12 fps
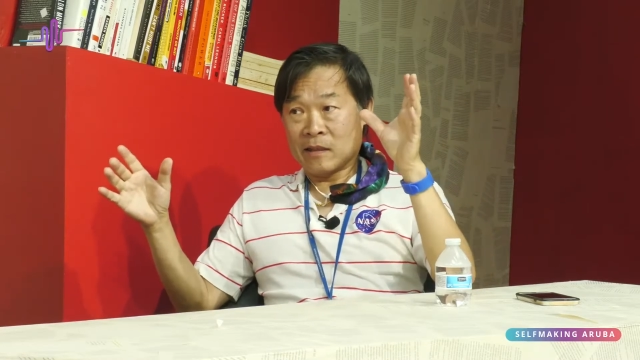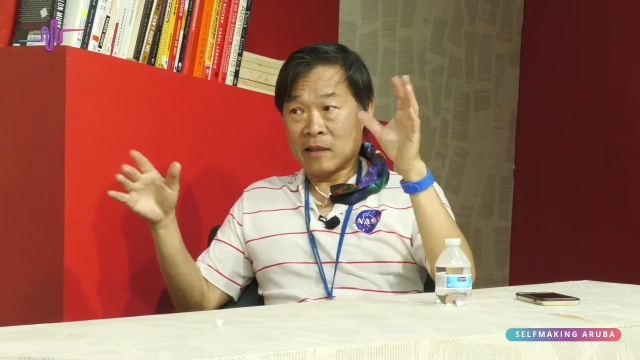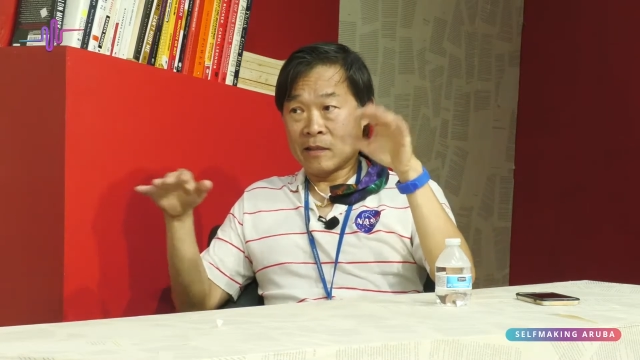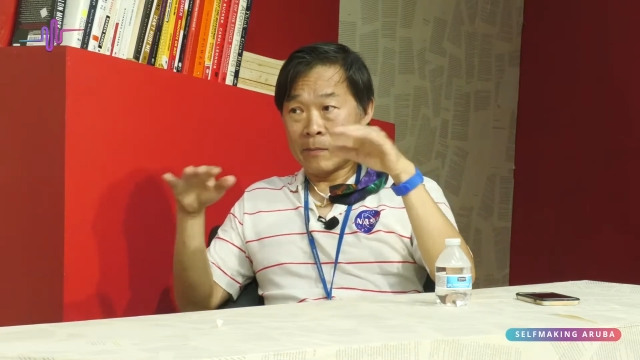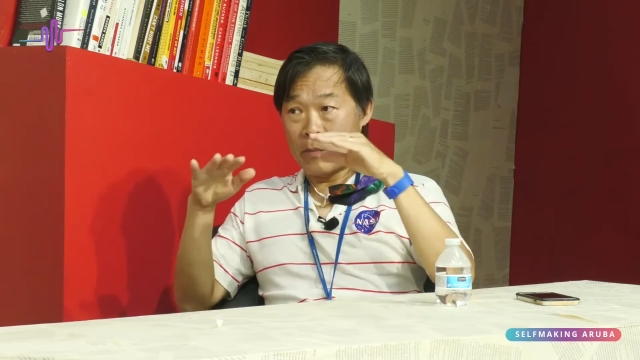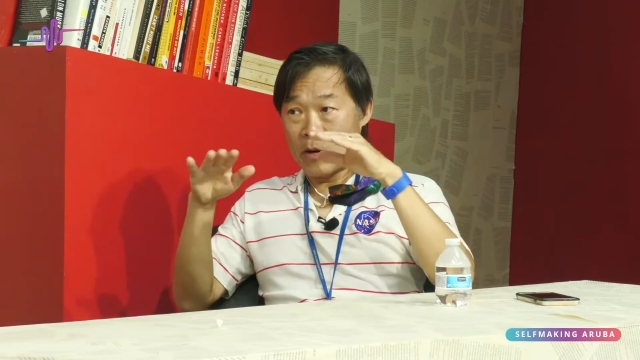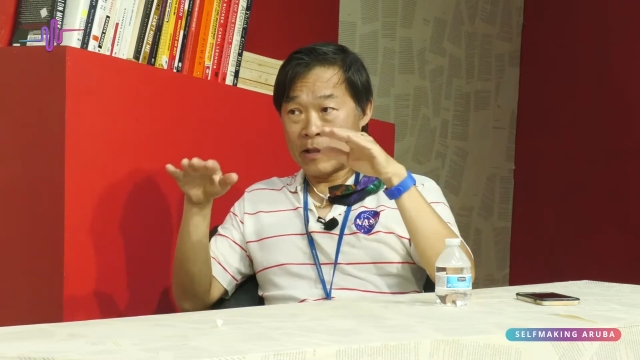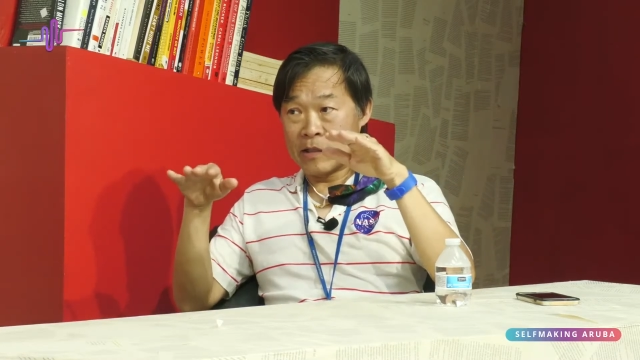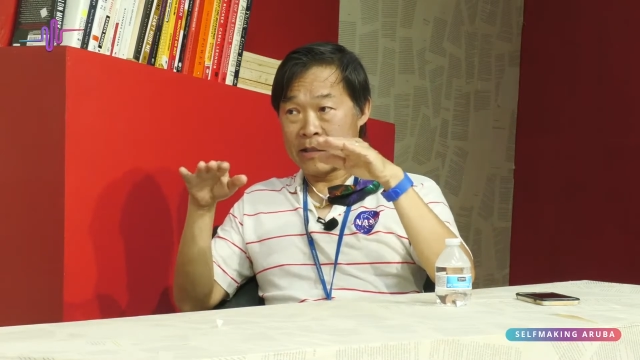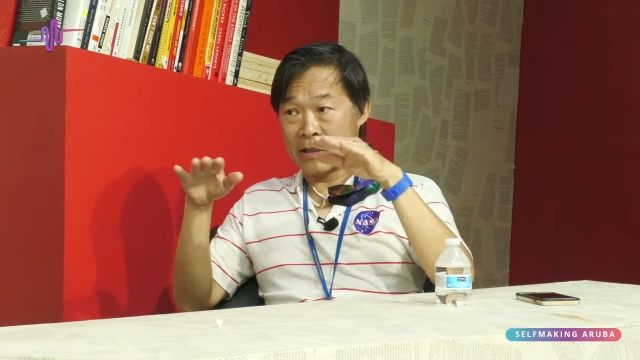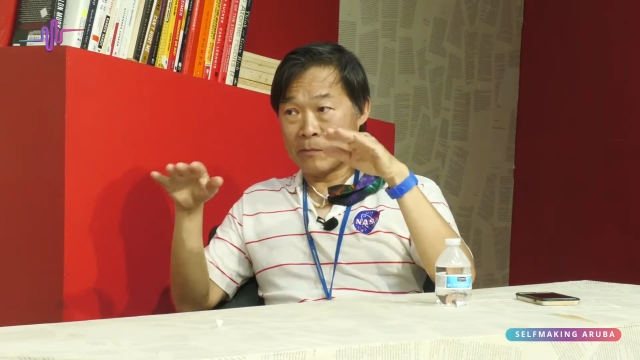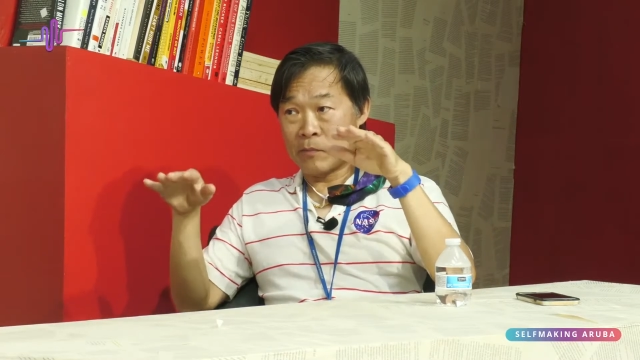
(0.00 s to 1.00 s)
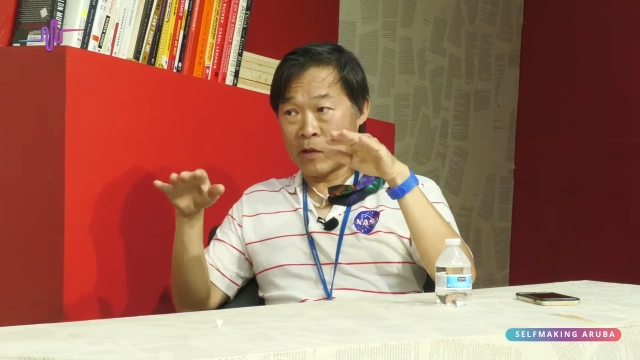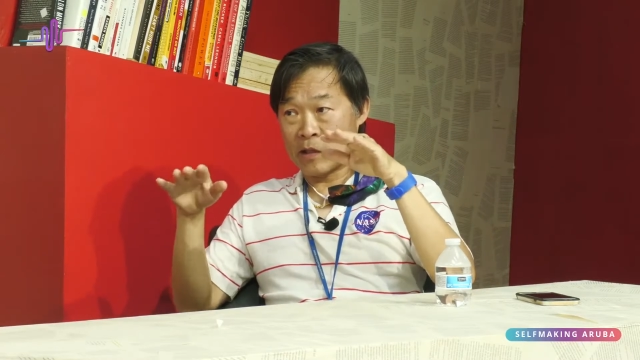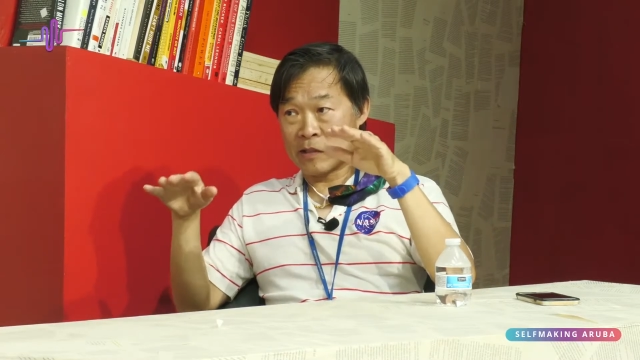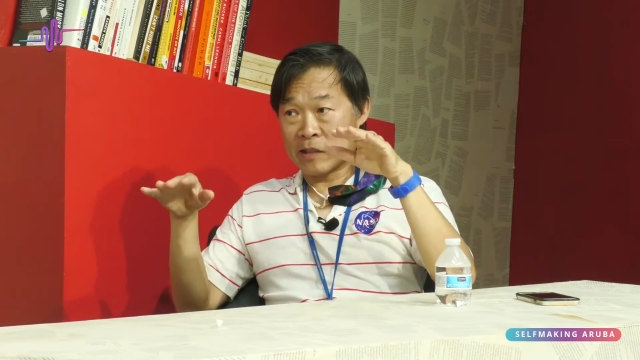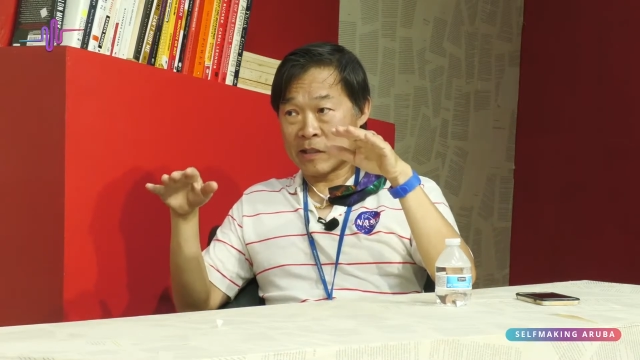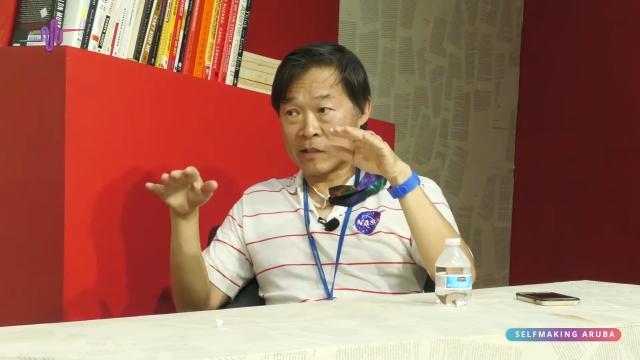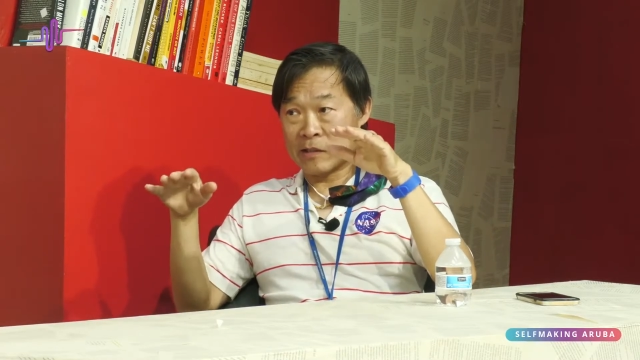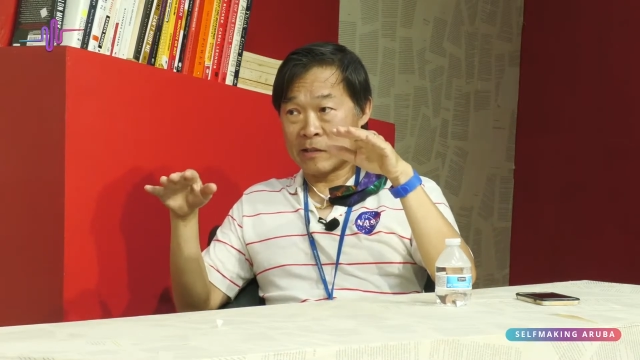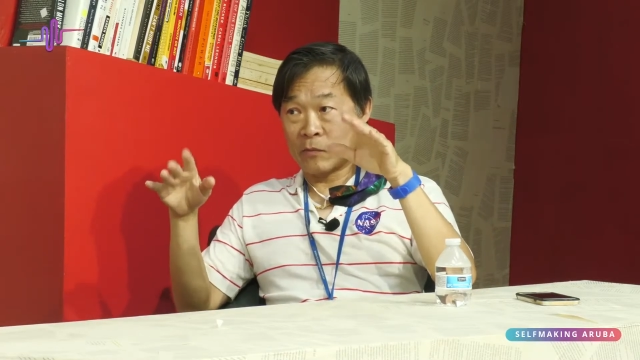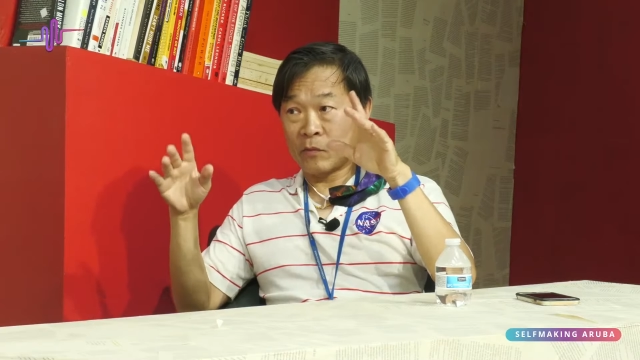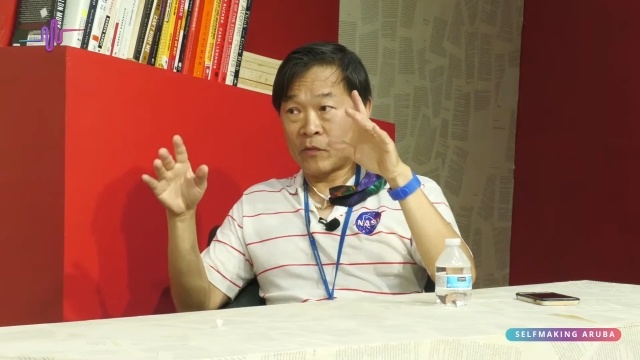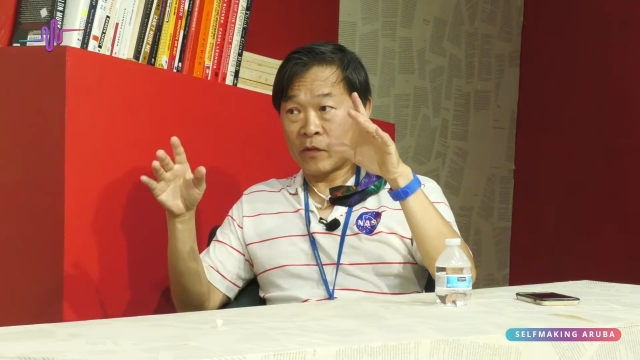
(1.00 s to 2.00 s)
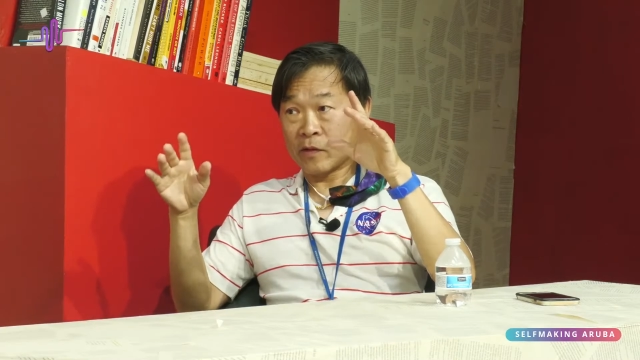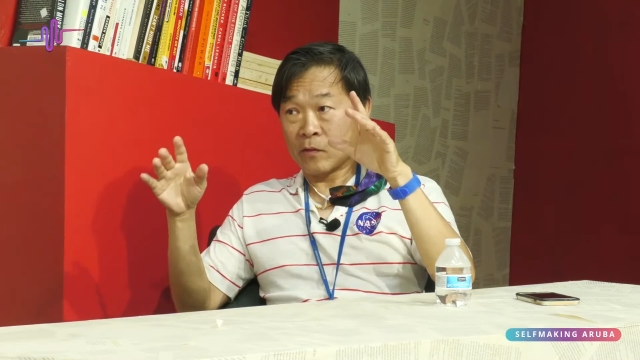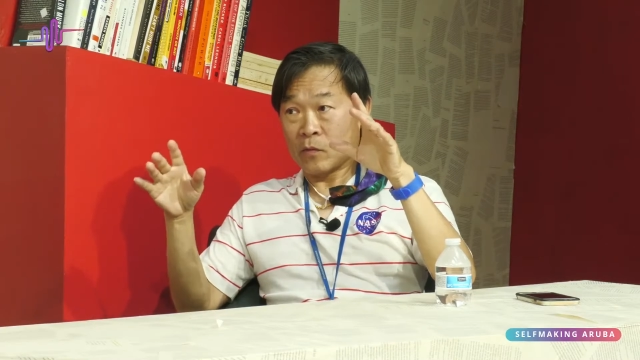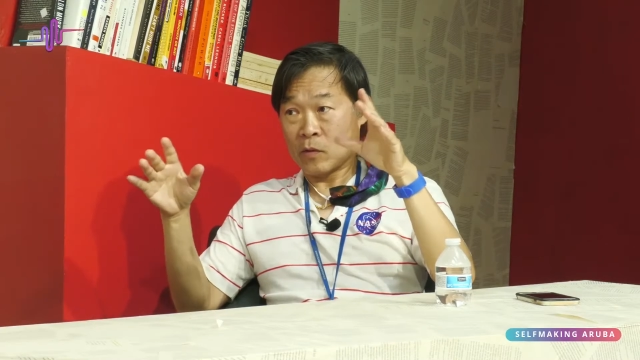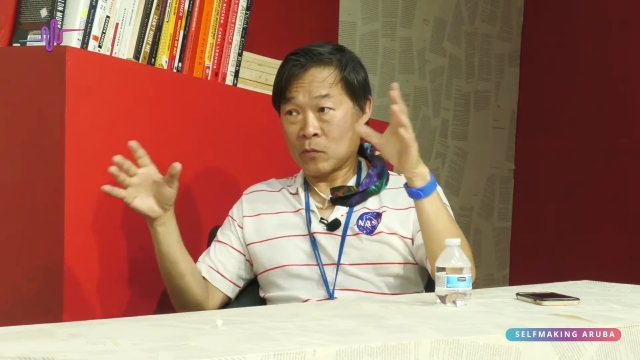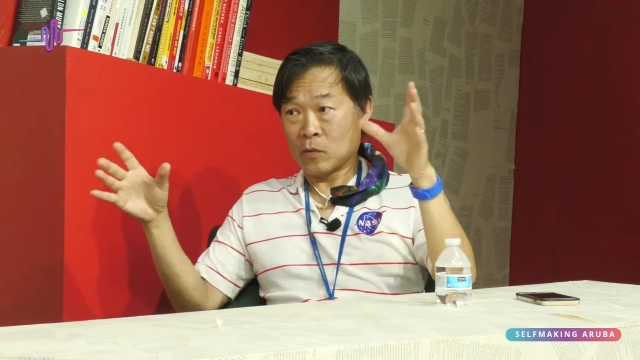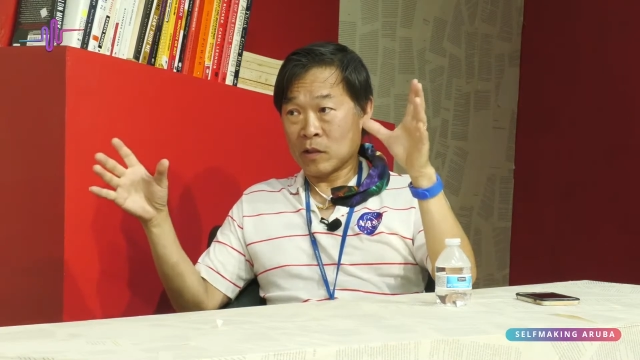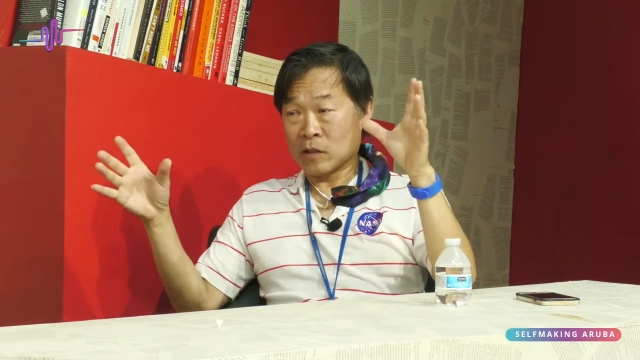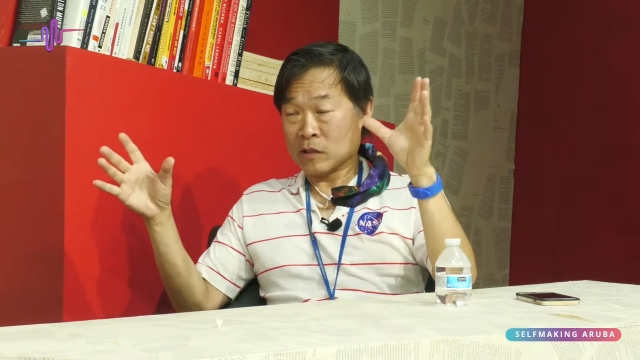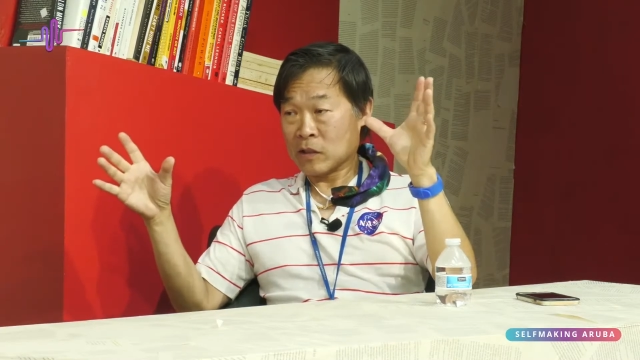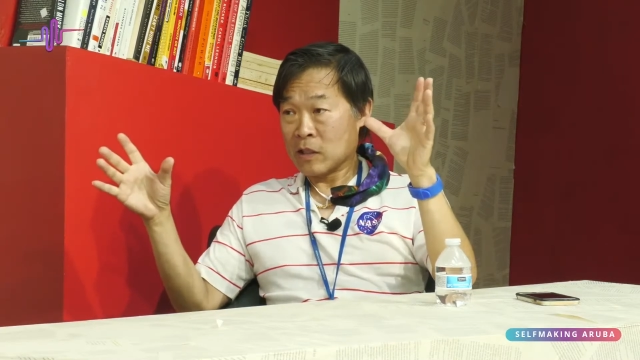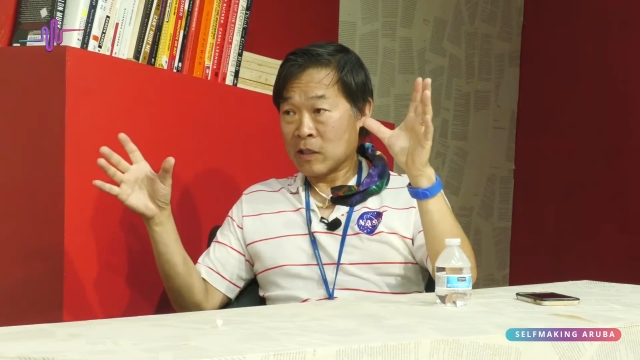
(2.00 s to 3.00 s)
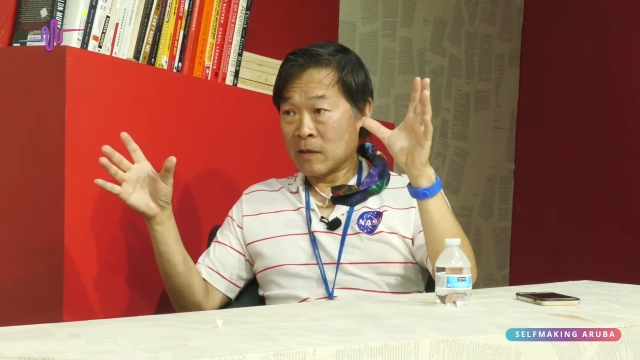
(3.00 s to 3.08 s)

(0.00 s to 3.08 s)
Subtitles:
in the polishing process that we figured out what it was